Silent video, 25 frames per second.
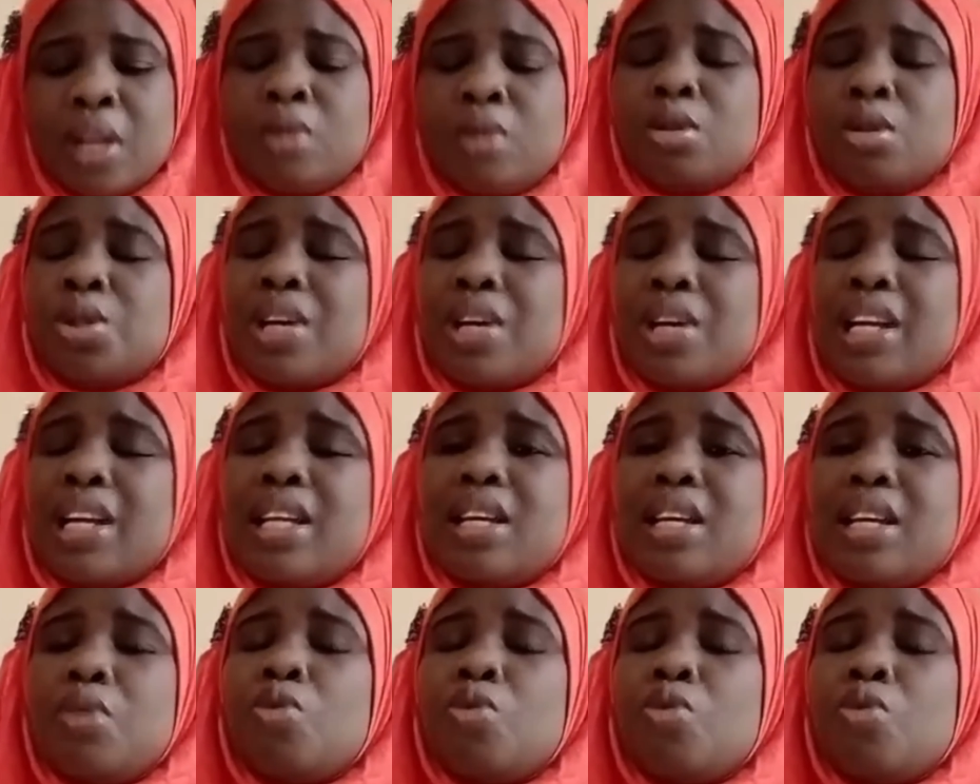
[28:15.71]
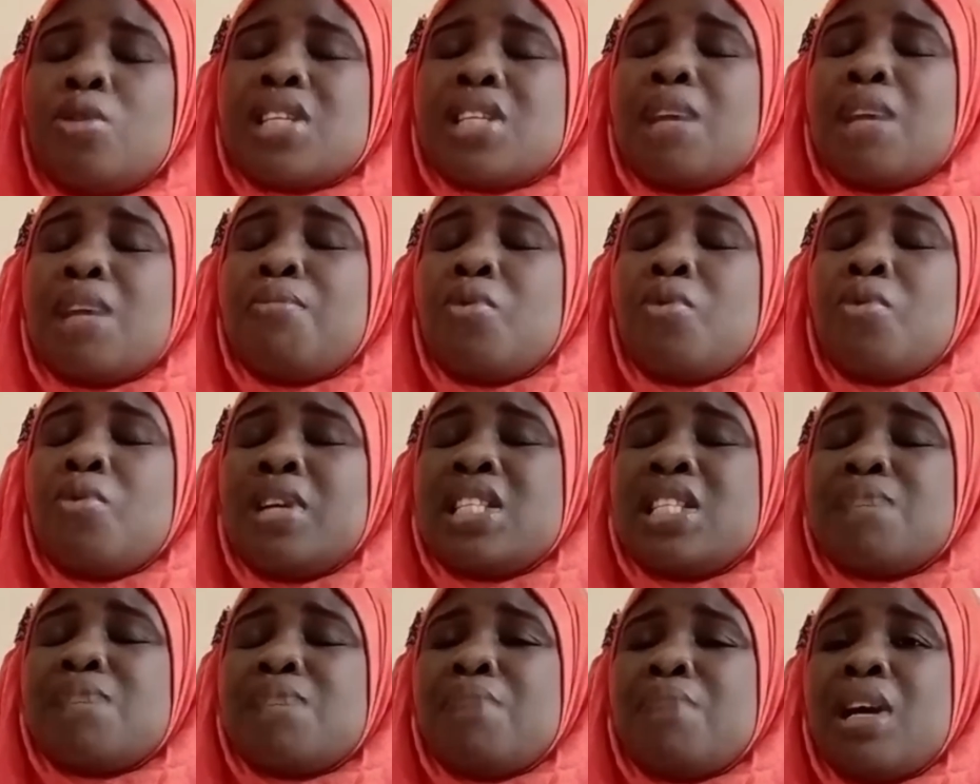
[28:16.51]
Usually, water
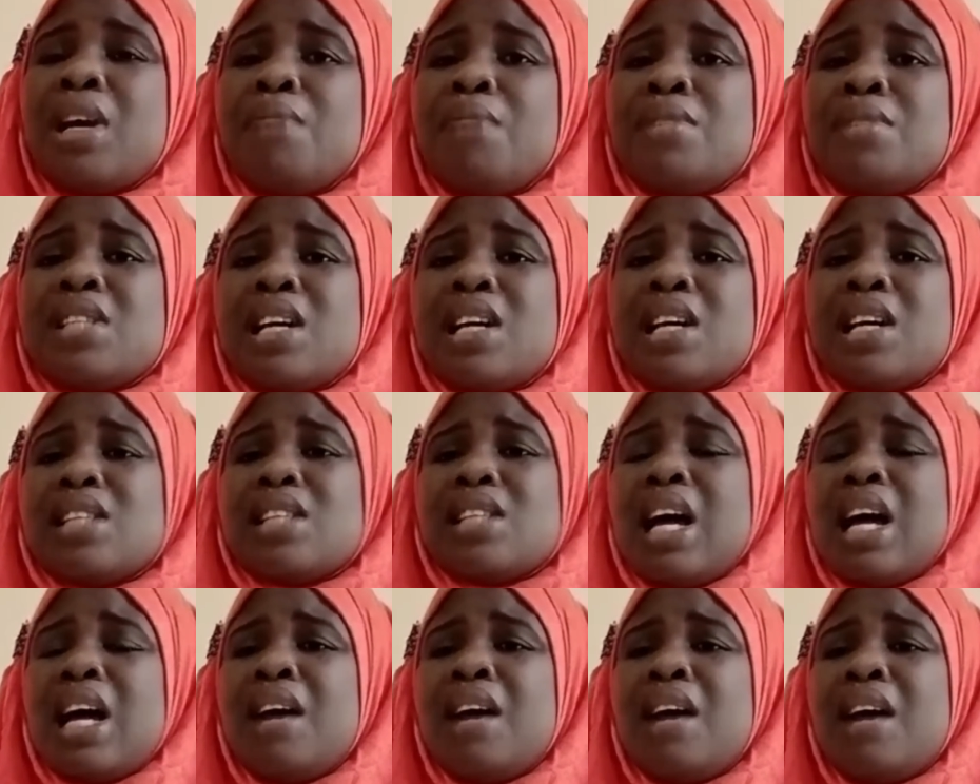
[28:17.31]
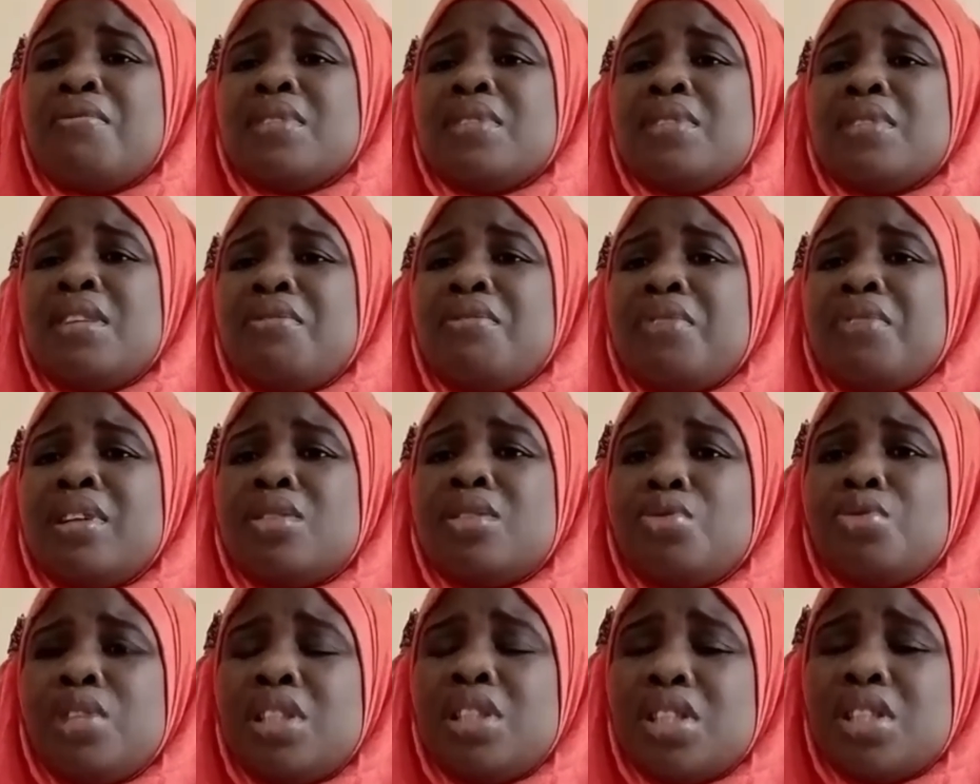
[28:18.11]
quality parameters have
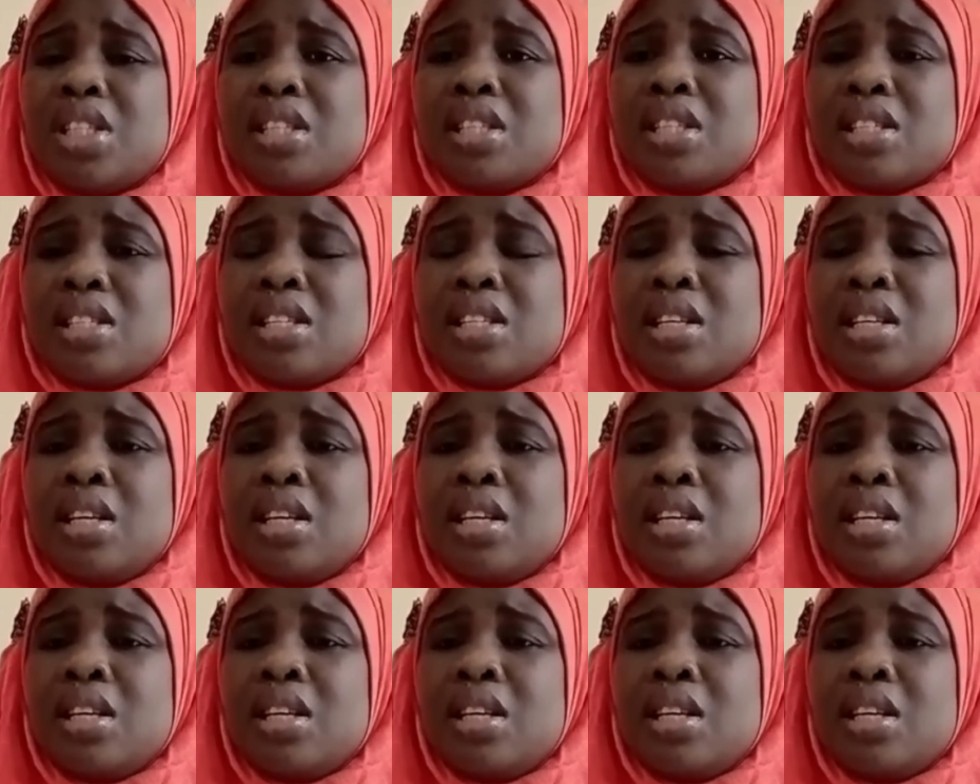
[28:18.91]
different ranges